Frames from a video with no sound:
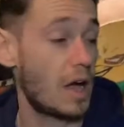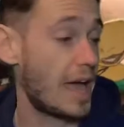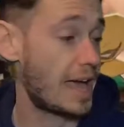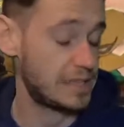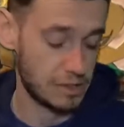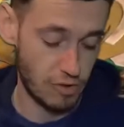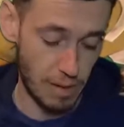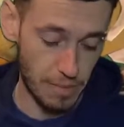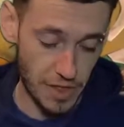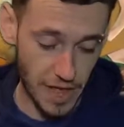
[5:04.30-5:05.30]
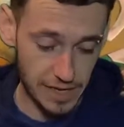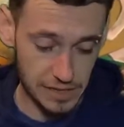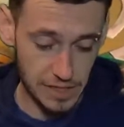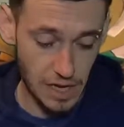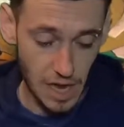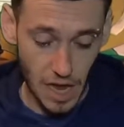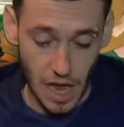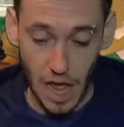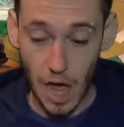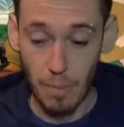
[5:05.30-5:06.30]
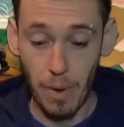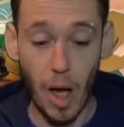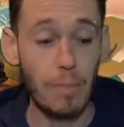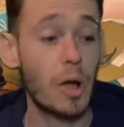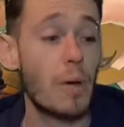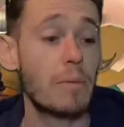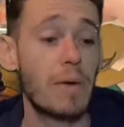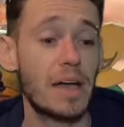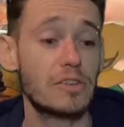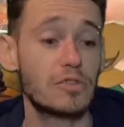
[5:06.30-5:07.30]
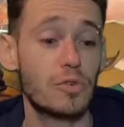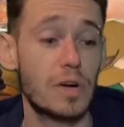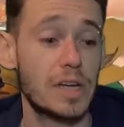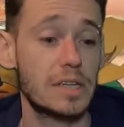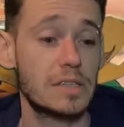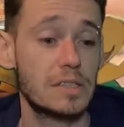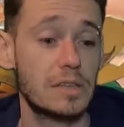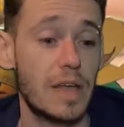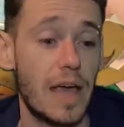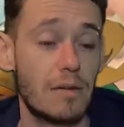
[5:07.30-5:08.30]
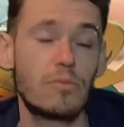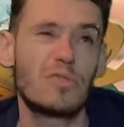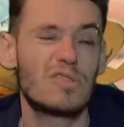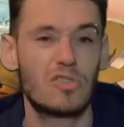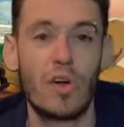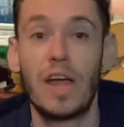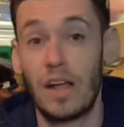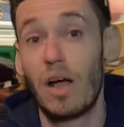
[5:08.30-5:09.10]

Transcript: I had to grab that. I'm going back and trying to get, well, not trying,